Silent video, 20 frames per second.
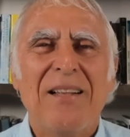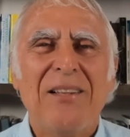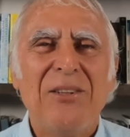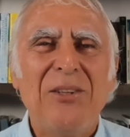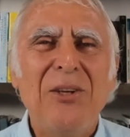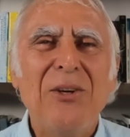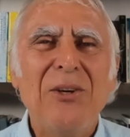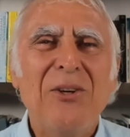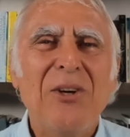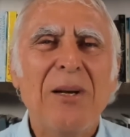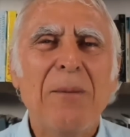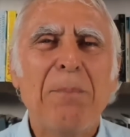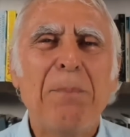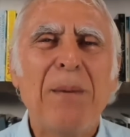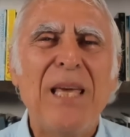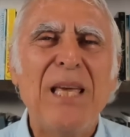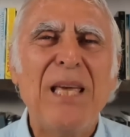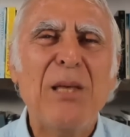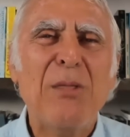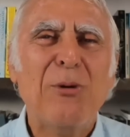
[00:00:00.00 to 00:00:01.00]
you got to
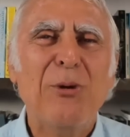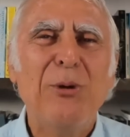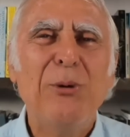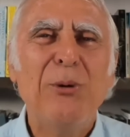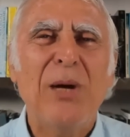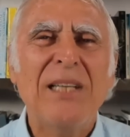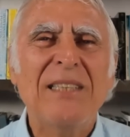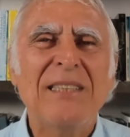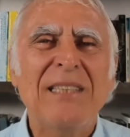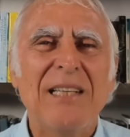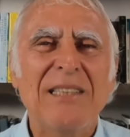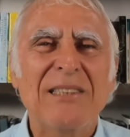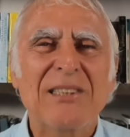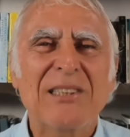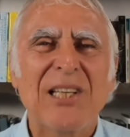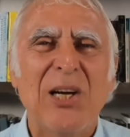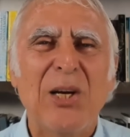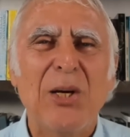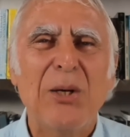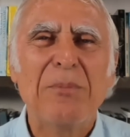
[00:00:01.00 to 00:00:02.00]
peer through a
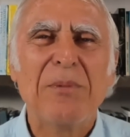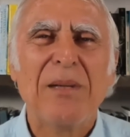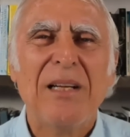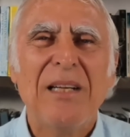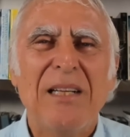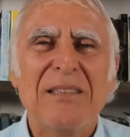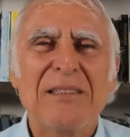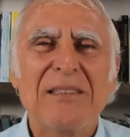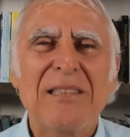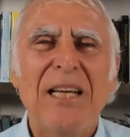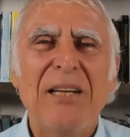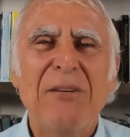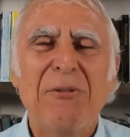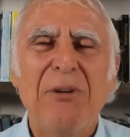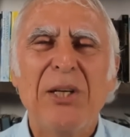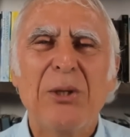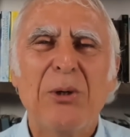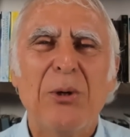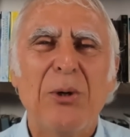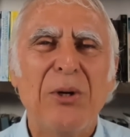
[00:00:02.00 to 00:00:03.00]
telescope, take
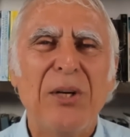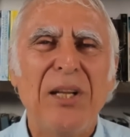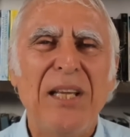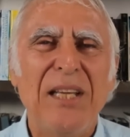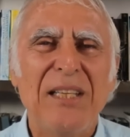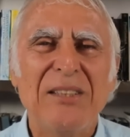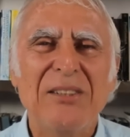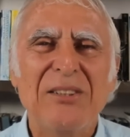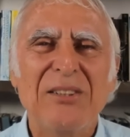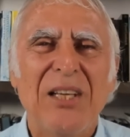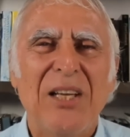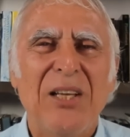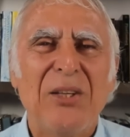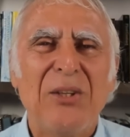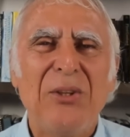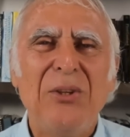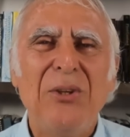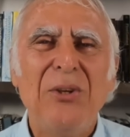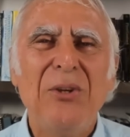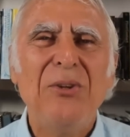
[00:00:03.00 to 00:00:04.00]
recordings
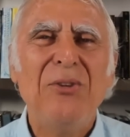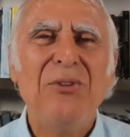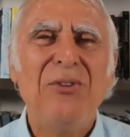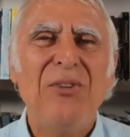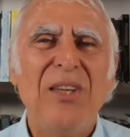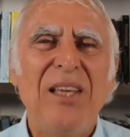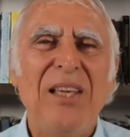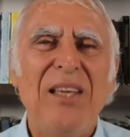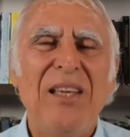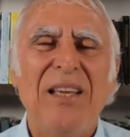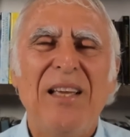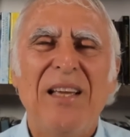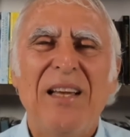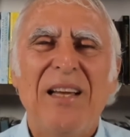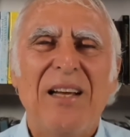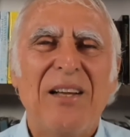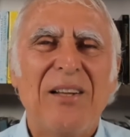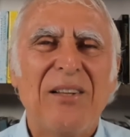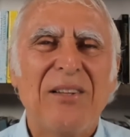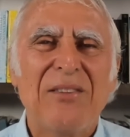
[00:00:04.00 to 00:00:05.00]
using
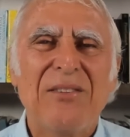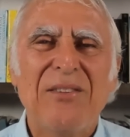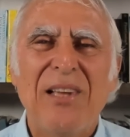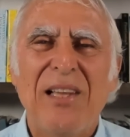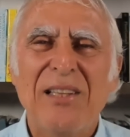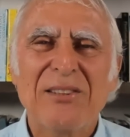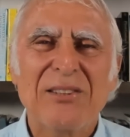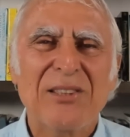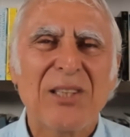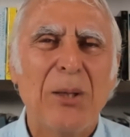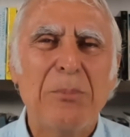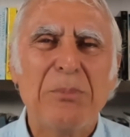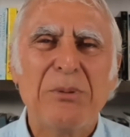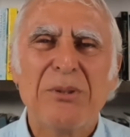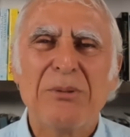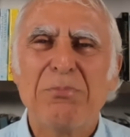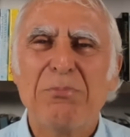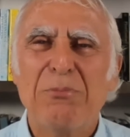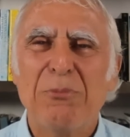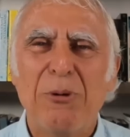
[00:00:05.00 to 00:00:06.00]

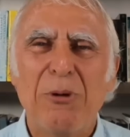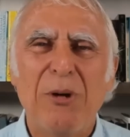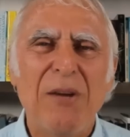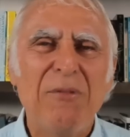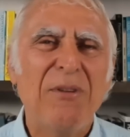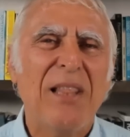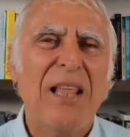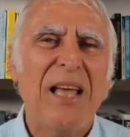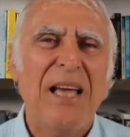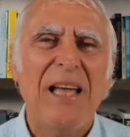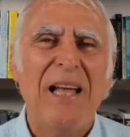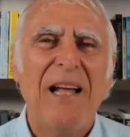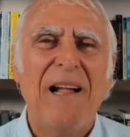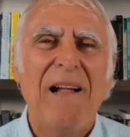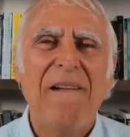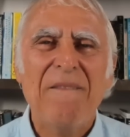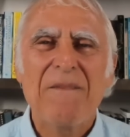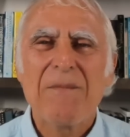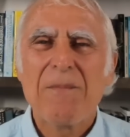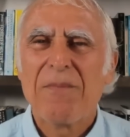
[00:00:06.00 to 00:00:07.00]
telescopes wherever they
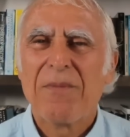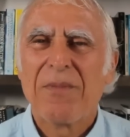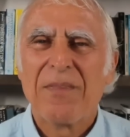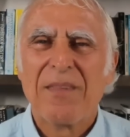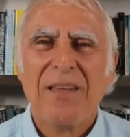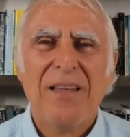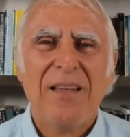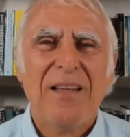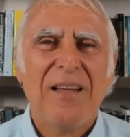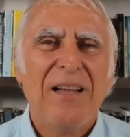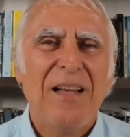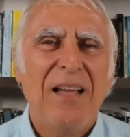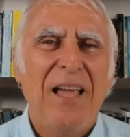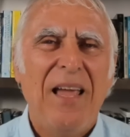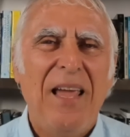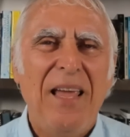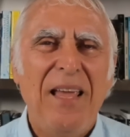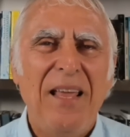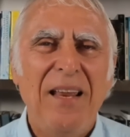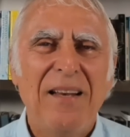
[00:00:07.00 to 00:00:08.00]
are,
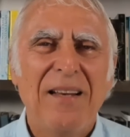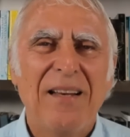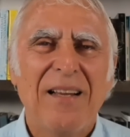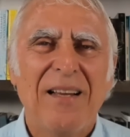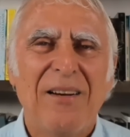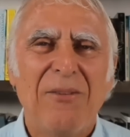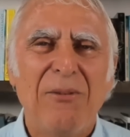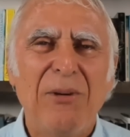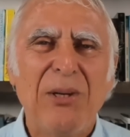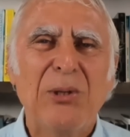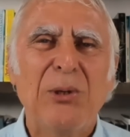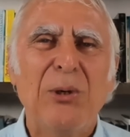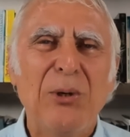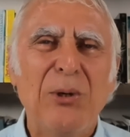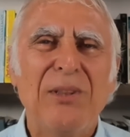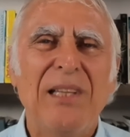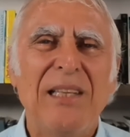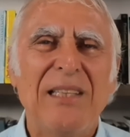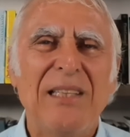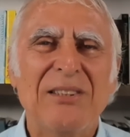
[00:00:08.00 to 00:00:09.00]
and
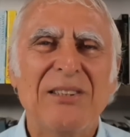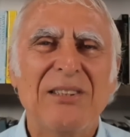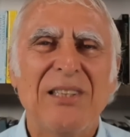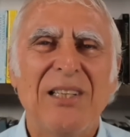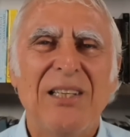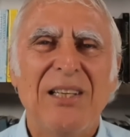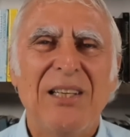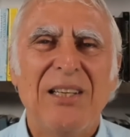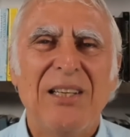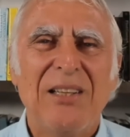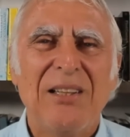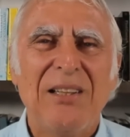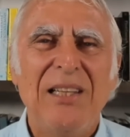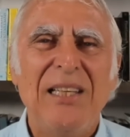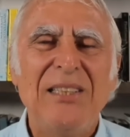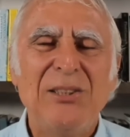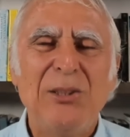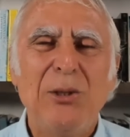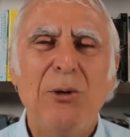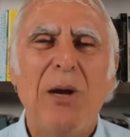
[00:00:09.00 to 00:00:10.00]
record these
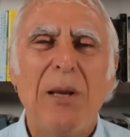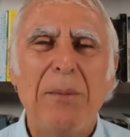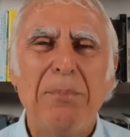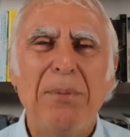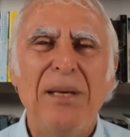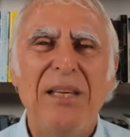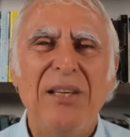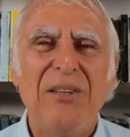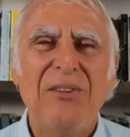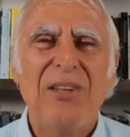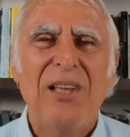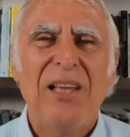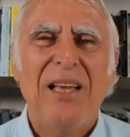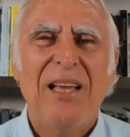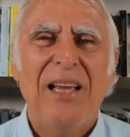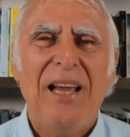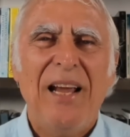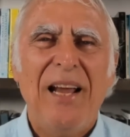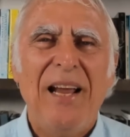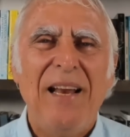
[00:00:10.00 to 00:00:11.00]
UAPs,
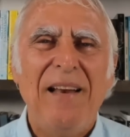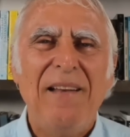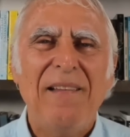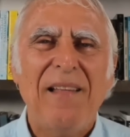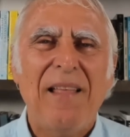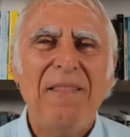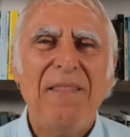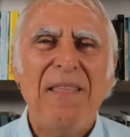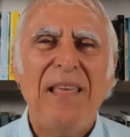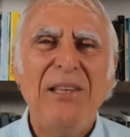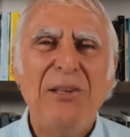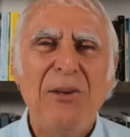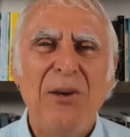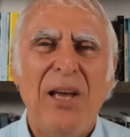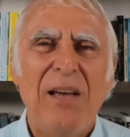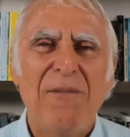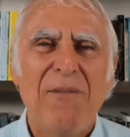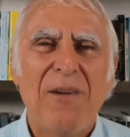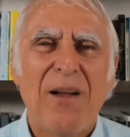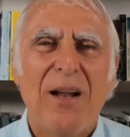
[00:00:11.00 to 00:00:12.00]
and then you
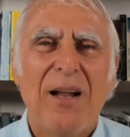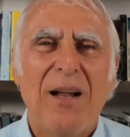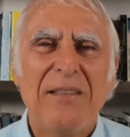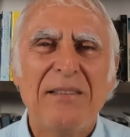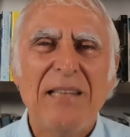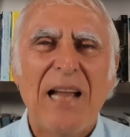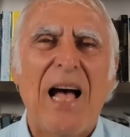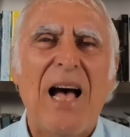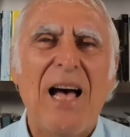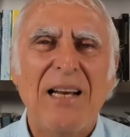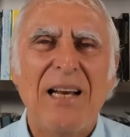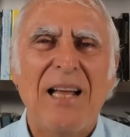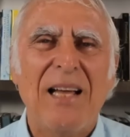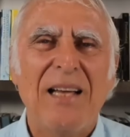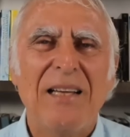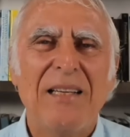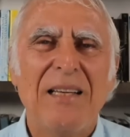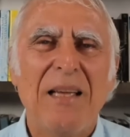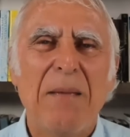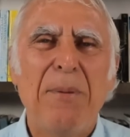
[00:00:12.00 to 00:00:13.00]
have
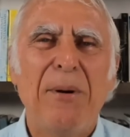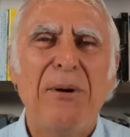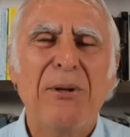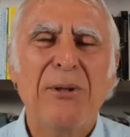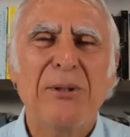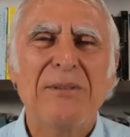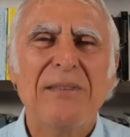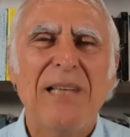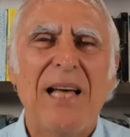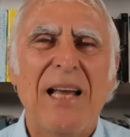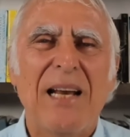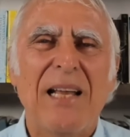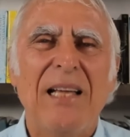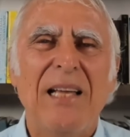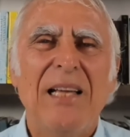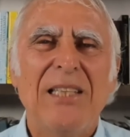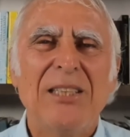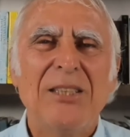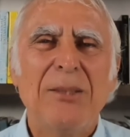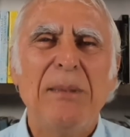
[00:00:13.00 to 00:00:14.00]
data, empirical
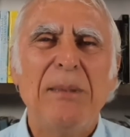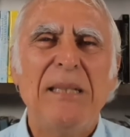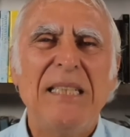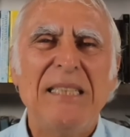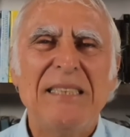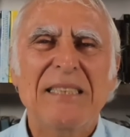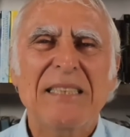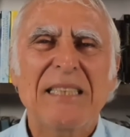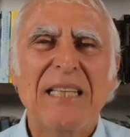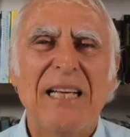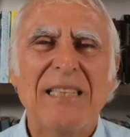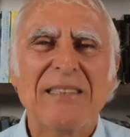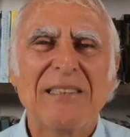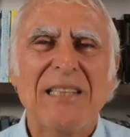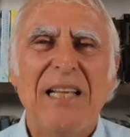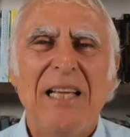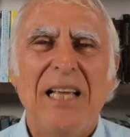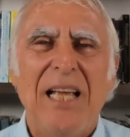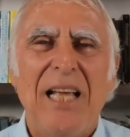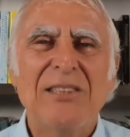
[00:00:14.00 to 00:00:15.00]
data, to be discussed.